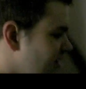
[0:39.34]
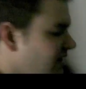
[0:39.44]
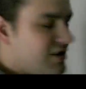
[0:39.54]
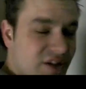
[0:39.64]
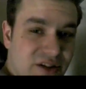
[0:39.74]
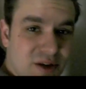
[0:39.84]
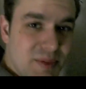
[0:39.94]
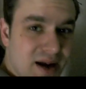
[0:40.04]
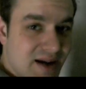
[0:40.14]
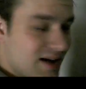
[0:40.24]
I just got
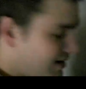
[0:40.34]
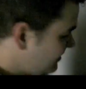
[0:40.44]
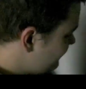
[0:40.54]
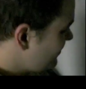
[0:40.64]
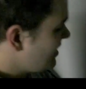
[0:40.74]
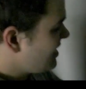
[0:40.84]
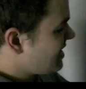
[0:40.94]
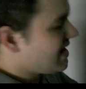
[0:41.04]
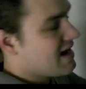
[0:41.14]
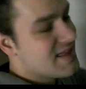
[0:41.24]
back
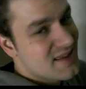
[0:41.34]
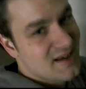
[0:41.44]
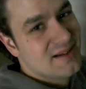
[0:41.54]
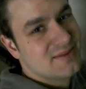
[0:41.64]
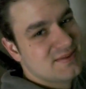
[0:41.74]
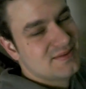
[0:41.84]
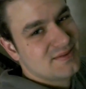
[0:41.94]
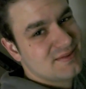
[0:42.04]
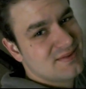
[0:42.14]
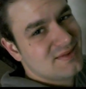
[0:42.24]
and
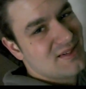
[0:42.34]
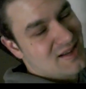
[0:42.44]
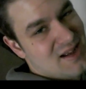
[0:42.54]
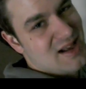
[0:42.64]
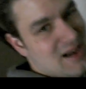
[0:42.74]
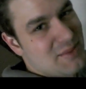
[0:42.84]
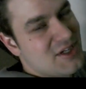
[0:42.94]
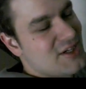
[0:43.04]
let me